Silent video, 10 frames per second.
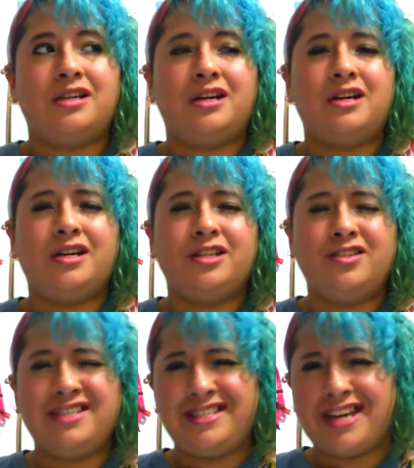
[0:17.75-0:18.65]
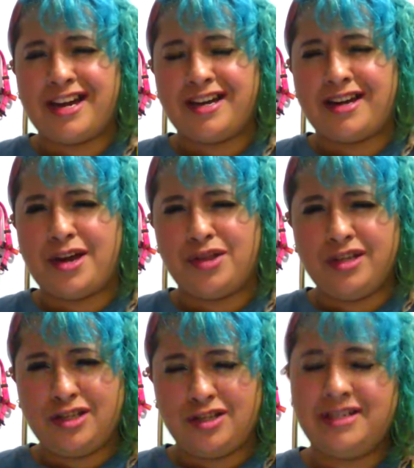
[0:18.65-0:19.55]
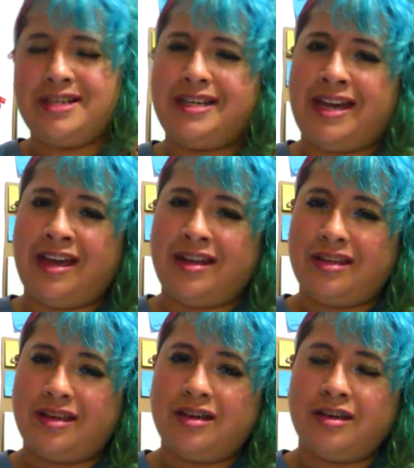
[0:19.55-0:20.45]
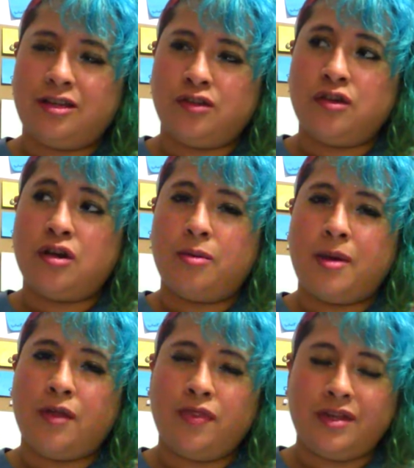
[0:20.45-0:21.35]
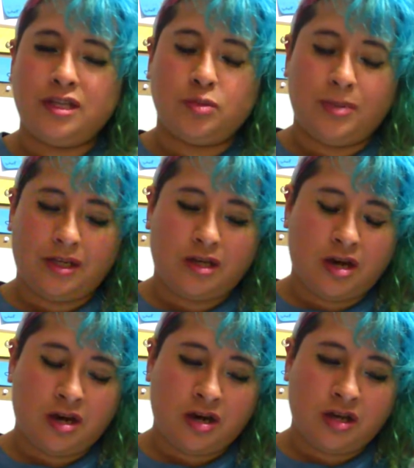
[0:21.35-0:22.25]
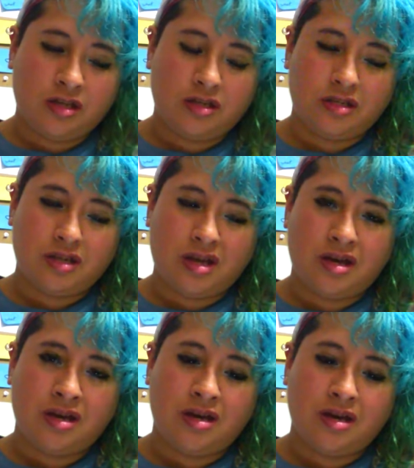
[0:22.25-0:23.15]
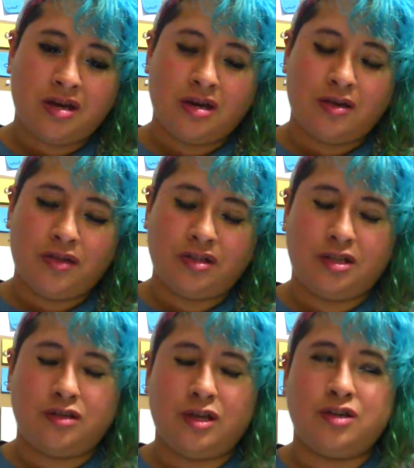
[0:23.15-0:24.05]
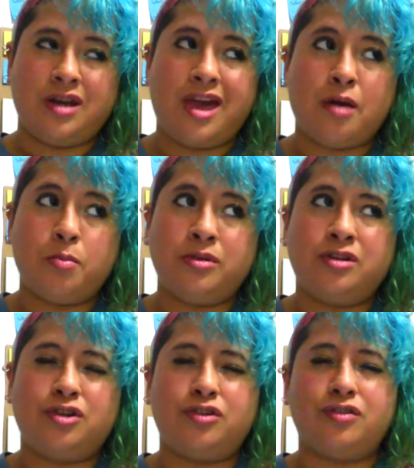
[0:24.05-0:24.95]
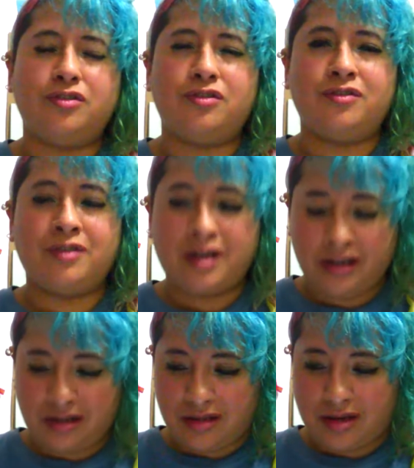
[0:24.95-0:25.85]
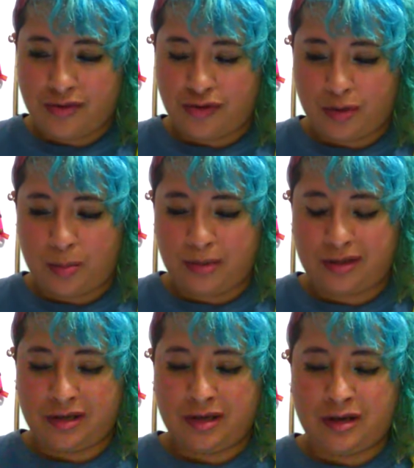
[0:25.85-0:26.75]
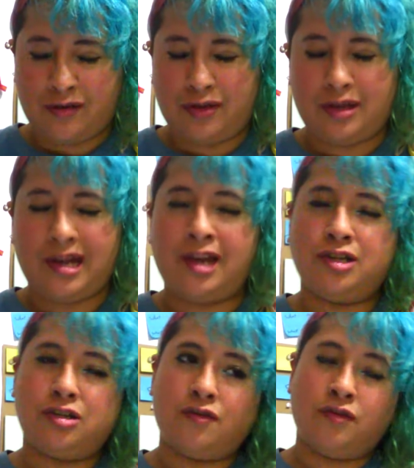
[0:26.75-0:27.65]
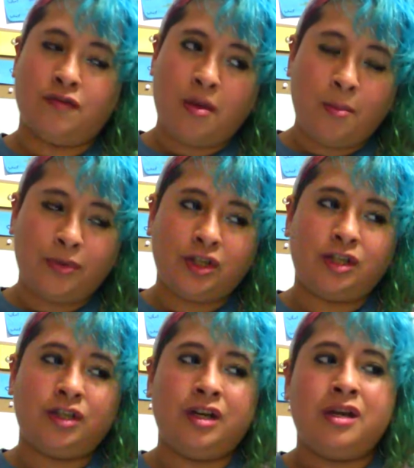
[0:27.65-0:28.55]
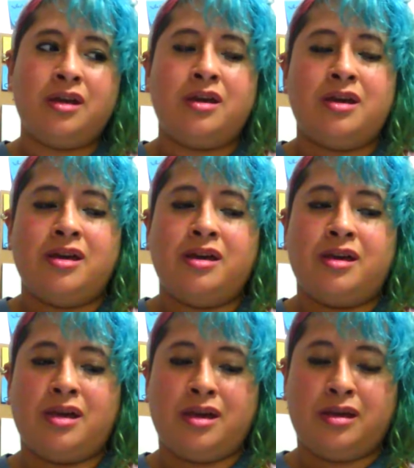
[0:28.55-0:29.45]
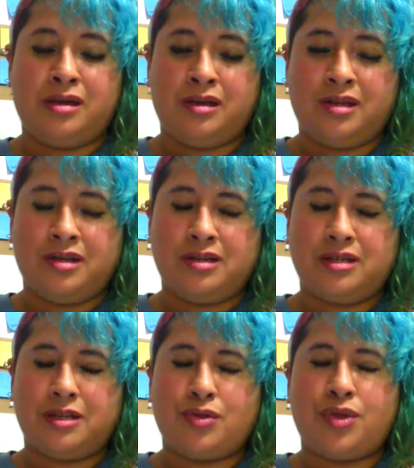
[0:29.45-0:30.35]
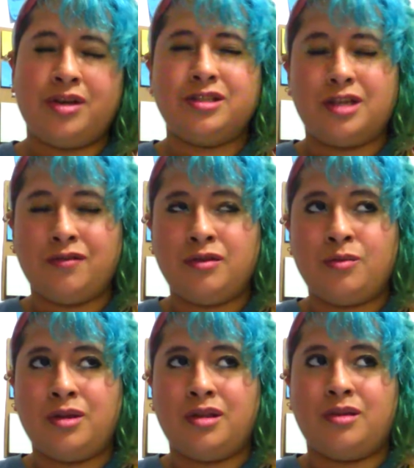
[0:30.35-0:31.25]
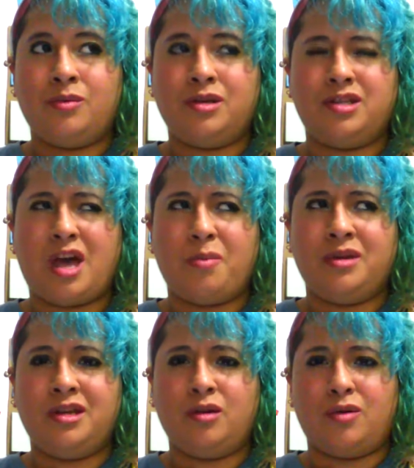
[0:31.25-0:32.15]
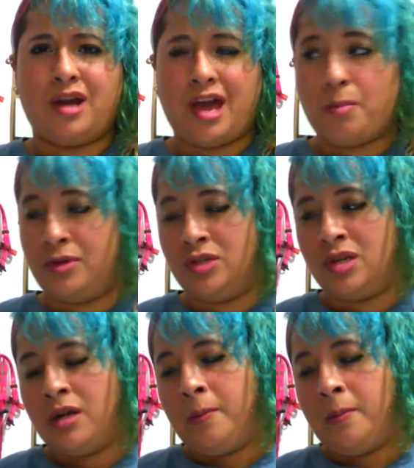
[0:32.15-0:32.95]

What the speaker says: Uh, you, I think you didn't get to know about this because the situation happened right at the end of November, and Thanksgiving what was happening or happened,